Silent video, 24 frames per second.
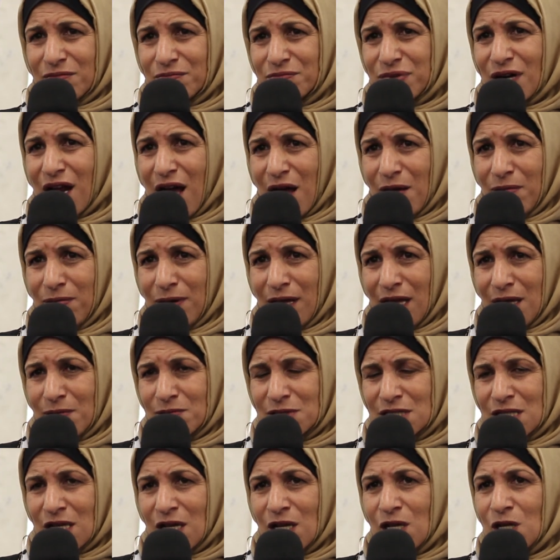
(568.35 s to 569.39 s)

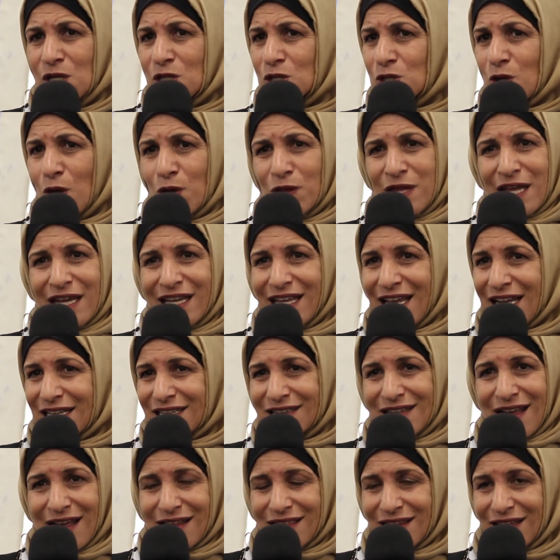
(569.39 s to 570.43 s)
problems, so they get
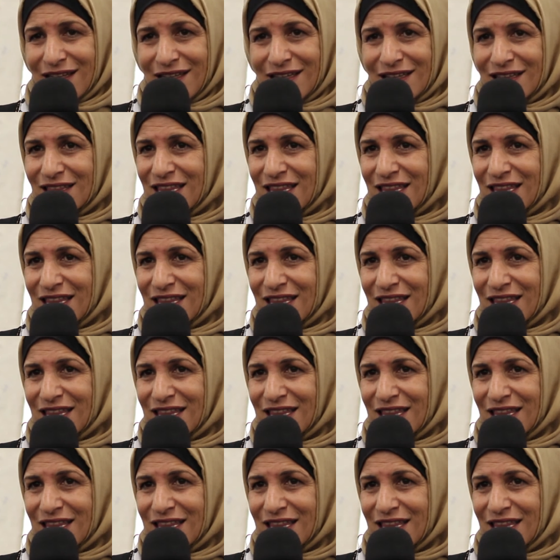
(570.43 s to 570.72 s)
nothing.